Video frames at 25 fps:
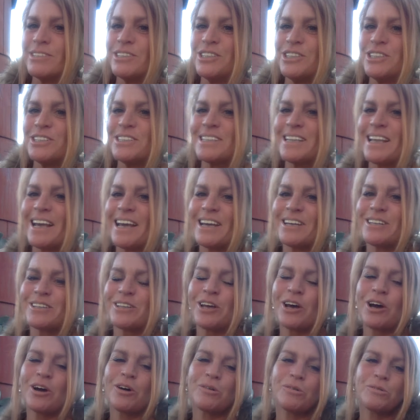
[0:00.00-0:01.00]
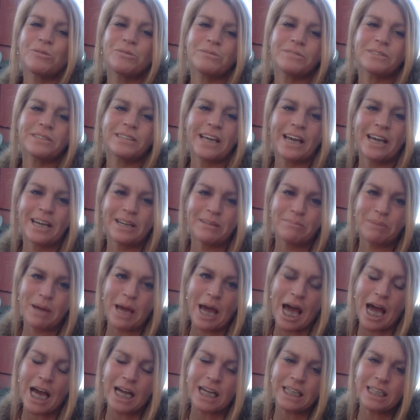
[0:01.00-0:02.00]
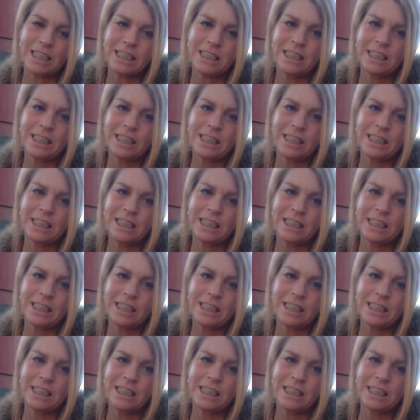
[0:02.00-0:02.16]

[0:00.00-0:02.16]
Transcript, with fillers: just laying low, laying back,